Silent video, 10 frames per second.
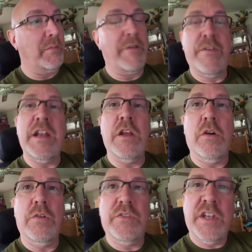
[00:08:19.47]
on my
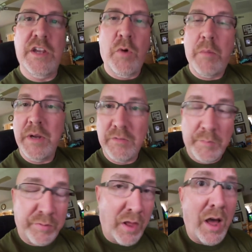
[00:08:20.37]
videos and you want me to
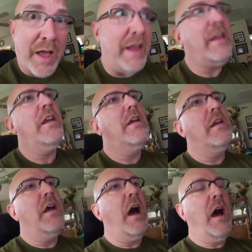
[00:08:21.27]
reply,
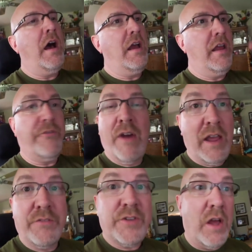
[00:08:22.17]
uh, if I
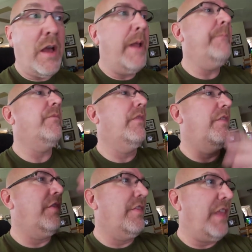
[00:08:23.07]
have
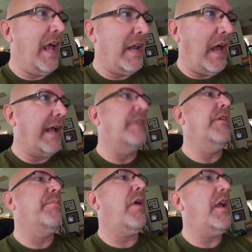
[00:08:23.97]
time, then I can
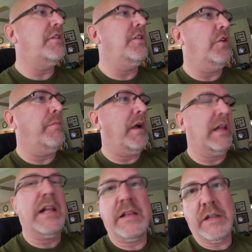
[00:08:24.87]
reply to you by
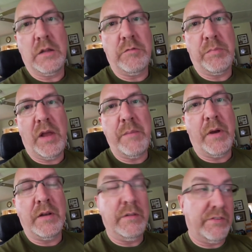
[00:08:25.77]
clicking the little reply
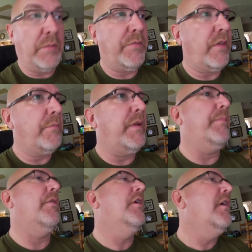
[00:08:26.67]
button. Same with other
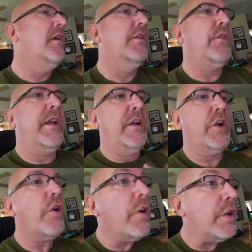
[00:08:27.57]
people. So I
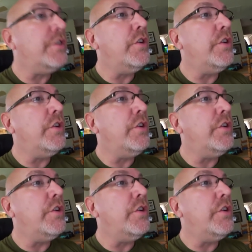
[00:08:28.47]
encourage